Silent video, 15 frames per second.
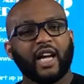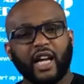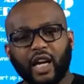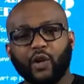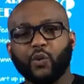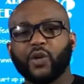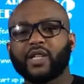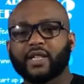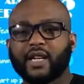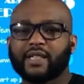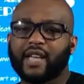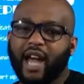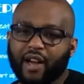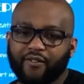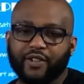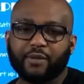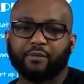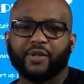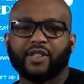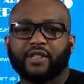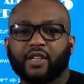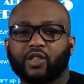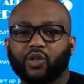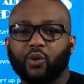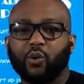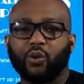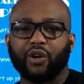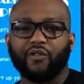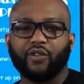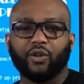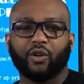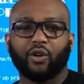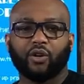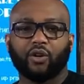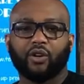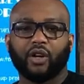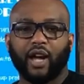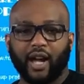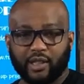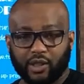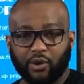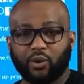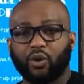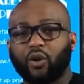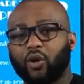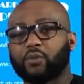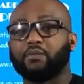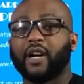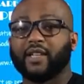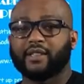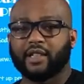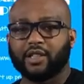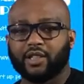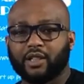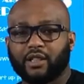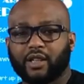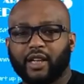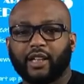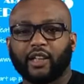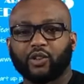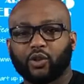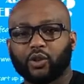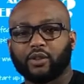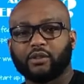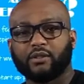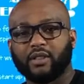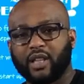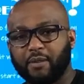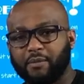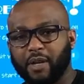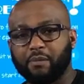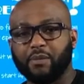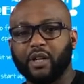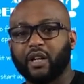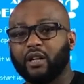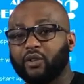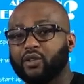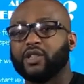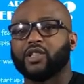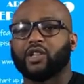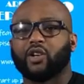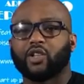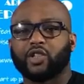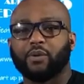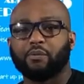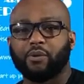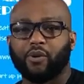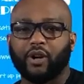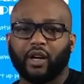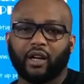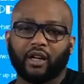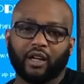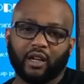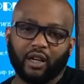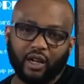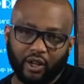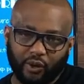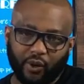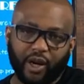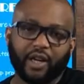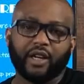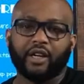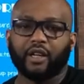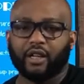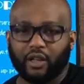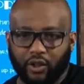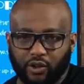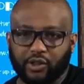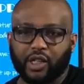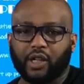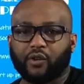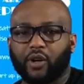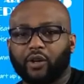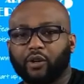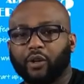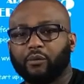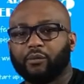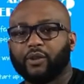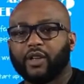A recent Harvard Business School Review article caught my attention, and I thought it may be a good discussion point right here on Tech Roundup.